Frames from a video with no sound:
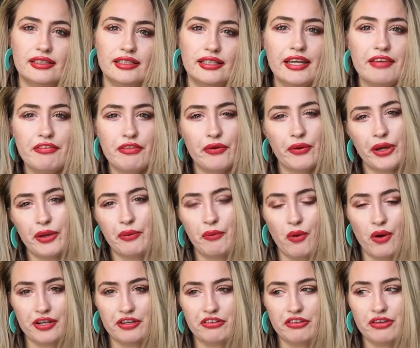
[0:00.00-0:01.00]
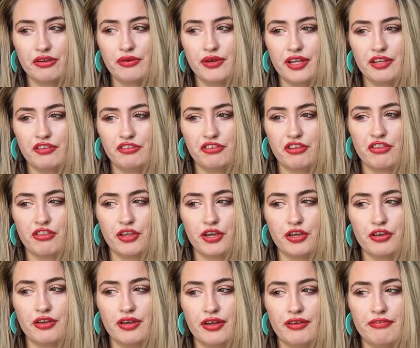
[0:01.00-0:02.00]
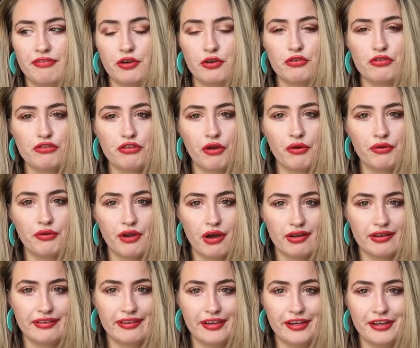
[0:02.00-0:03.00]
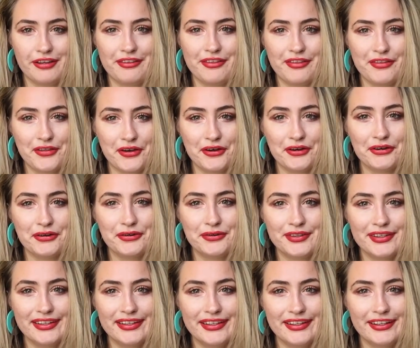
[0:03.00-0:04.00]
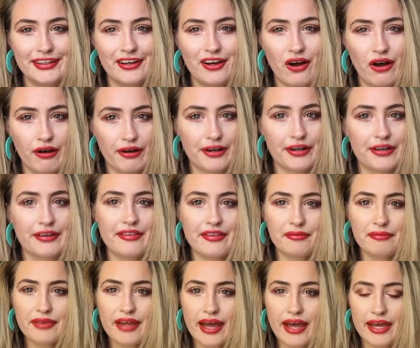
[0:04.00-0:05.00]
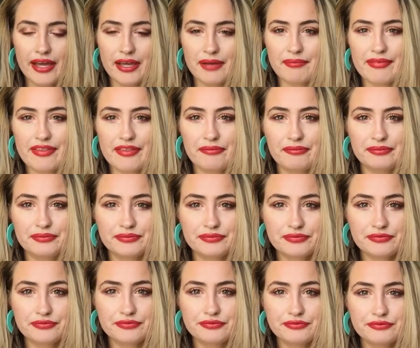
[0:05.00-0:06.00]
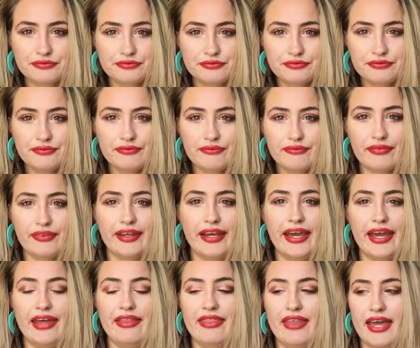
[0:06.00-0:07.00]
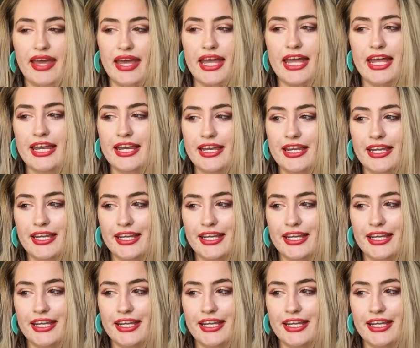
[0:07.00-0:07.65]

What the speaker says: even though I want to, it's just like it feels so daunting and so hard sometimes. And then